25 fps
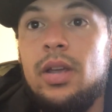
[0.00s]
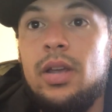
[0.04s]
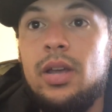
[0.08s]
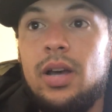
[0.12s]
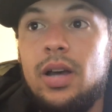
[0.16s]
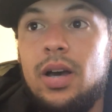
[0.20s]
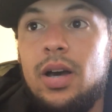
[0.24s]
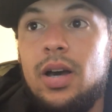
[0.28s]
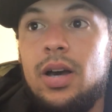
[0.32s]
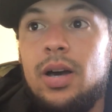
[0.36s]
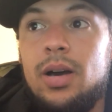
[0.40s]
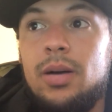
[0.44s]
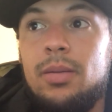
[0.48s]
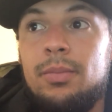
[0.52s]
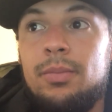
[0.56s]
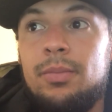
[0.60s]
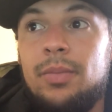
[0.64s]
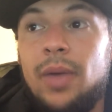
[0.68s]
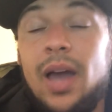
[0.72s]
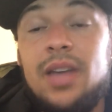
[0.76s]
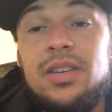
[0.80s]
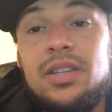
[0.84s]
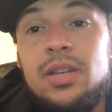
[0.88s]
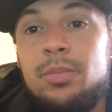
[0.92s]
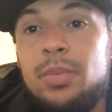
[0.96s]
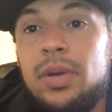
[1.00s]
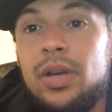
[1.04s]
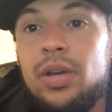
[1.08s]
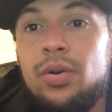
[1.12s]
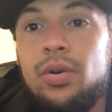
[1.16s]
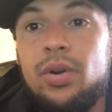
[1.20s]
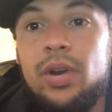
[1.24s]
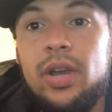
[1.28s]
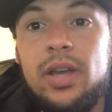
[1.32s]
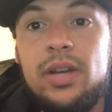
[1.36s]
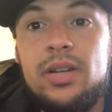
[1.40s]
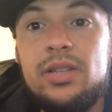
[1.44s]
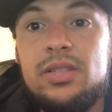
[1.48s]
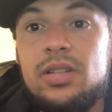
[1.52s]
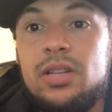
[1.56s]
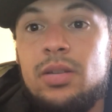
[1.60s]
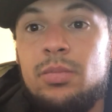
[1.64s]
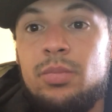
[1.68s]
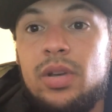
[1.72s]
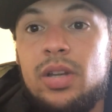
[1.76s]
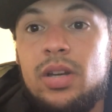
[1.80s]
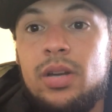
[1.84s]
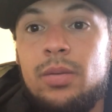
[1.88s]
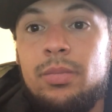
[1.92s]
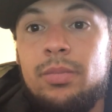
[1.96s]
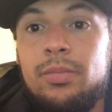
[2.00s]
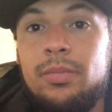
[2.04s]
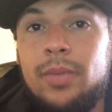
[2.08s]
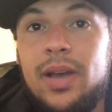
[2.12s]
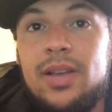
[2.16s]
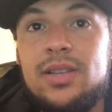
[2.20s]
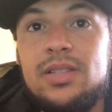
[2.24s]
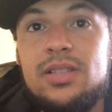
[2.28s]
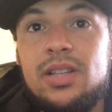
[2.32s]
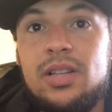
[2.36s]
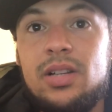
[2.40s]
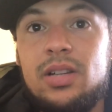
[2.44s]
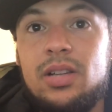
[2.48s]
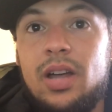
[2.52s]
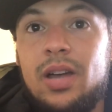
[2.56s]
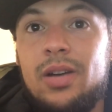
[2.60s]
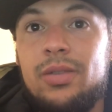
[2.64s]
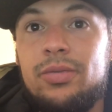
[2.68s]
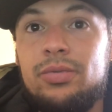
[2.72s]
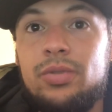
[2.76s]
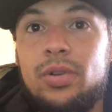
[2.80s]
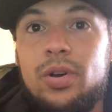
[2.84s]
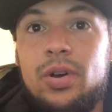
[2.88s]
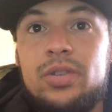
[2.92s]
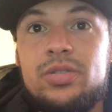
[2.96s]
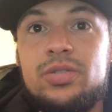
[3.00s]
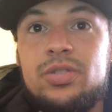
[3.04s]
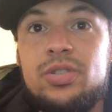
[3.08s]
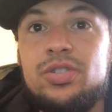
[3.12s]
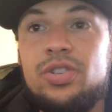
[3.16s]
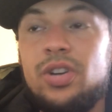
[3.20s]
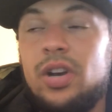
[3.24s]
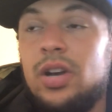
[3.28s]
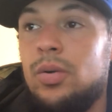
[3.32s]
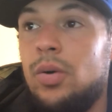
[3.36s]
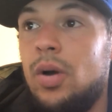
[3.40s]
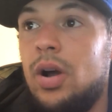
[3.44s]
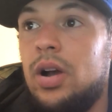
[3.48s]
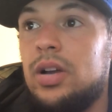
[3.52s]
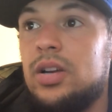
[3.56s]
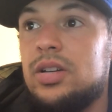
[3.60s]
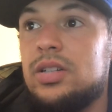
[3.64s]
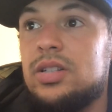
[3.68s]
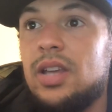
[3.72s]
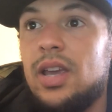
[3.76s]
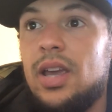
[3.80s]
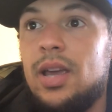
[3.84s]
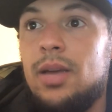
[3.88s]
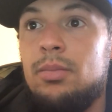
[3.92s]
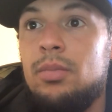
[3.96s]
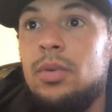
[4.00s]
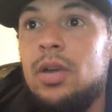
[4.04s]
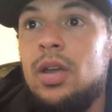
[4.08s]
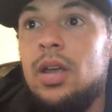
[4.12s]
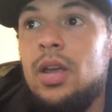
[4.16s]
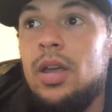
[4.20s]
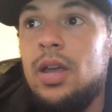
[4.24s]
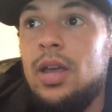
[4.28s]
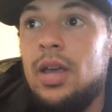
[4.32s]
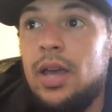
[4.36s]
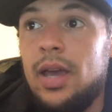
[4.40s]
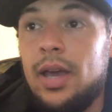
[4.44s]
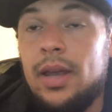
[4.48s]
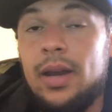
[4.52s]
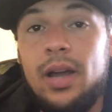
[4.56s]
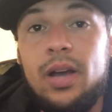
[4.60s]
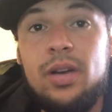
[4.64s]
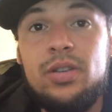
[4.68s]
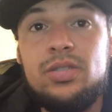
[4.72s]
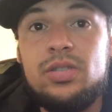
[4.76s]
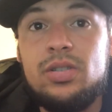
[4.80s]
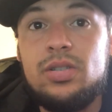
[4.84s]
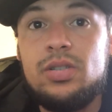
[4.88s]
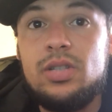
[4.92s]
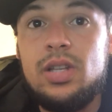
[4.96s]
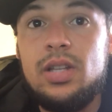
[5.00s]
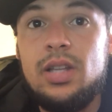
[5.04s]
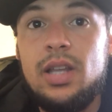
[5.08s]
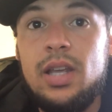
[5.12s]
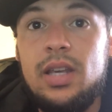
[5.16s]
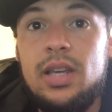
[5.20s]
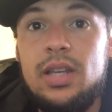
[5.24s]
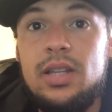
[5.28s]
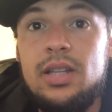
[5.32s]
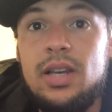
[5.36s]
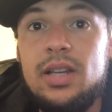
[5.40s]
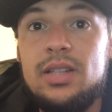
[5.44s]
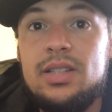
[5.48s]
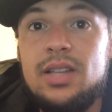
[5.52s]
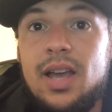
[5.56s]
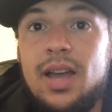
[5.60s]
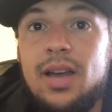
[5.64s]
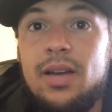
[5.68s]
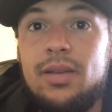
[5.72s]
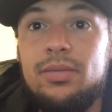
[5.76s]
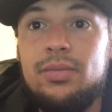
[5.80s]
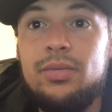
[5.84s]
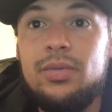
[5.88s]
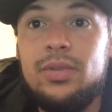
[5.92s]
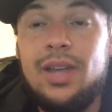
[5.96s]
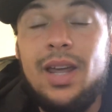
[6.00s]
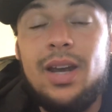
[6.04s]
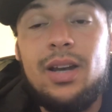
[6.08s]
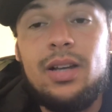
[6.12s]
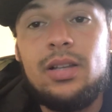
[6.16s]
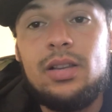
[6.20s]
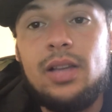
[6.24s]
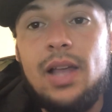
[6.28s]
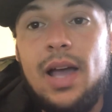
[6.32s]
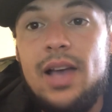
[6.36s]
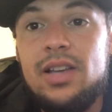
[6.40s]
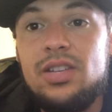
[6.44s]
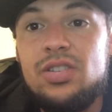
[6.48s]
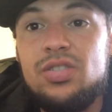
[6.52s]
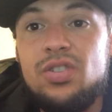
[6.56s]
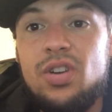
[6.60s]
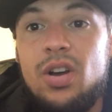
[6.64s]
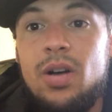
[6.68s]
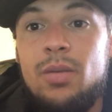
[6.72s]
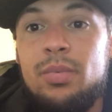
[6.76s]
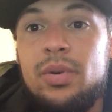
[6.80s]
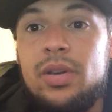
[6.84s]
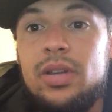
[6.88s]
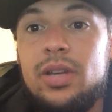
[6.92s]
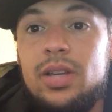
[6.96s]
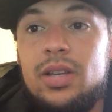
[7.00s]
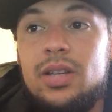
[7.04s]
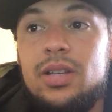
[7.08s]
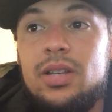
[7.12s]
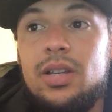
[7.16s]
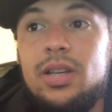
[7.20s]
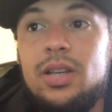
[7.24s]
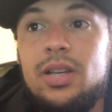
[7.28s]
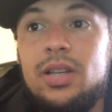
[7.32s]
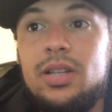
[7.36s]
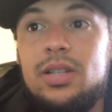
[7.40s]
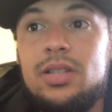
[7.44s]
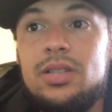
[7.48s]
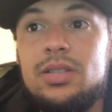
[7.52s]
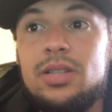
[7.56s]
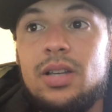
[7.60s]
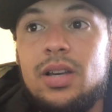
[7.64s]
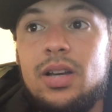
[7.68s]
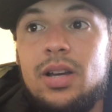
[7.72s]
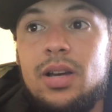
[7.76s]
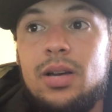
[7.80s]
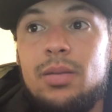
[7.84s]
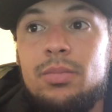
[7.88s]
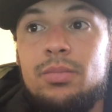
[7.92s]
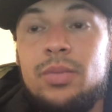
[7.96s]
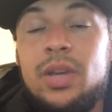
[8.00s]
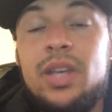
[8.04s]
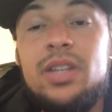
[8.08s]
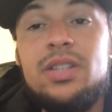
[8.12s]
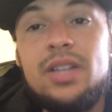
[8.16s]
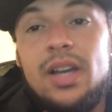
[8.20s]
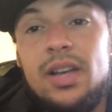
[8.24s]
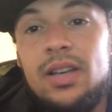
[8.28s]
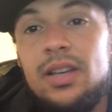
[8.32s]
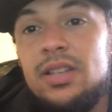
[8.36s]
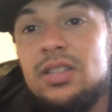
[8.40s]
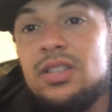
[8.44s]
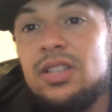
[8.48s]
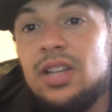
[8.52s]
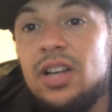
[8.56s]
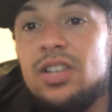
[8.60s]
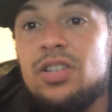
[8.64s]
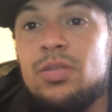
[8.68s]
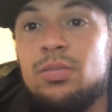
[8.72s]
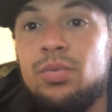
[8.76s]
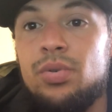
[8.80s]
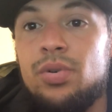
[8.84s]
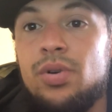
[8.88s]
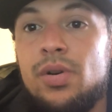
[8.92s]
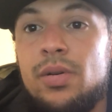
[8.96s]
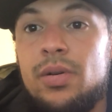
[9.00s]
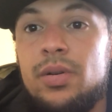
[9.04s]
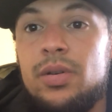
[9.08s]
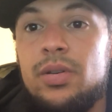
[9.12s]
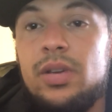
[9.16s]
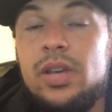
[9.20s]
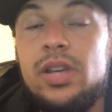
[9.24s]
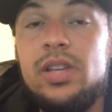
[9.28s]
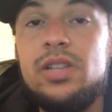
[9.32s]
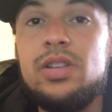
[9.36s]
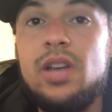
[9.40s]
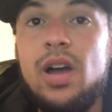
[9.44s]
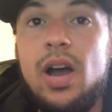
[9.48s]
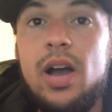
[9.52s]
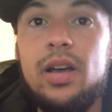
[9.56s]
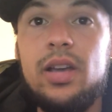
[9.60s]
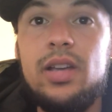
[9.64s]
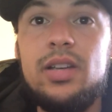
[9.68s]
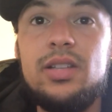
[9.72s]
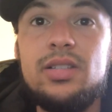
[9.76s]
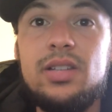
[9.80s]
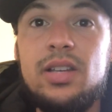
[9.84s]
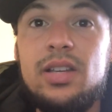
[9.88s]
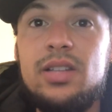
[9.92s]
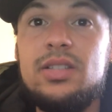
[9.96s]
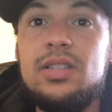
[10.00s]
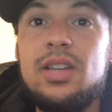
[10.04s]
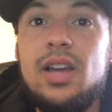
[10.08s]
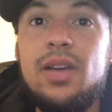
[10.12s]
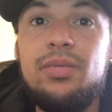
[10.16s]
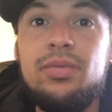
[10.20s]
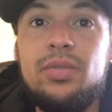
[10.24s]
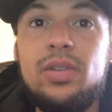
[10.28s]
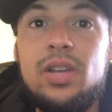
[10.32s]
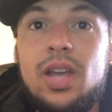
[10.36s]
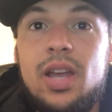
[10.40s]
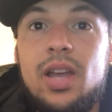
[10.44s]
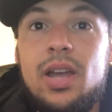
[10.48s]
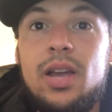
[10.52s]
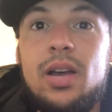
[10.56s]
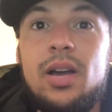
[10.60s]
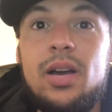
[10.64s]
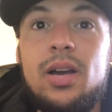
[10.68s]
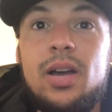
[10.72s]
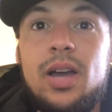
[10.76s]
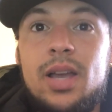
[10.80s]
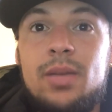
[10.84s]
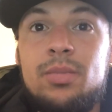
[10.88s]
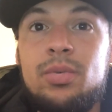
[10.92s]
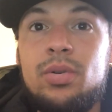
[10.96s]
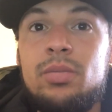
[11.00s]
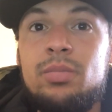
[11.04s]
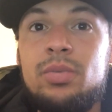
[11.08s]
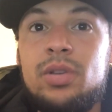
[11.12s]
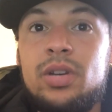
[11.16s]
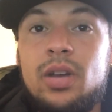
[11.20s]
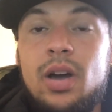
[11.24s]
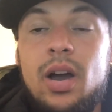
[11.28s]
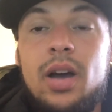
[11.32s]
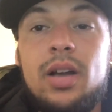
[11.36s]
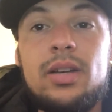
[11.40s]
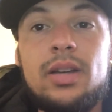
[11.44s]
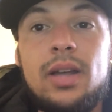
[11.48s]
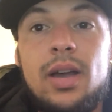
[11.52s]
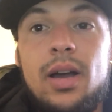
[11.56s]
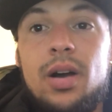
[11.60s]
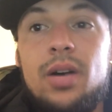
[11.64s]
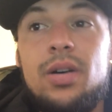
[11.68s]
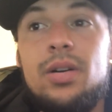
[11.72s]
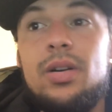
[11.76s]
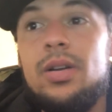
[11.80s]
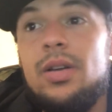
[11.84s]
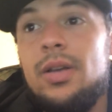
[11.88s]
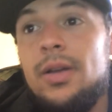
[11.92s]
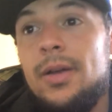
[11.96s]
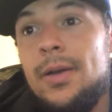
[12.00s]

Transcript: I did pick Corey Anderson to beat him. I've seen a lot of flaws in Johnny Walker's game, and I also see that he does have not a glass jaw, but he's touchable. He's definitely able to be knocked out.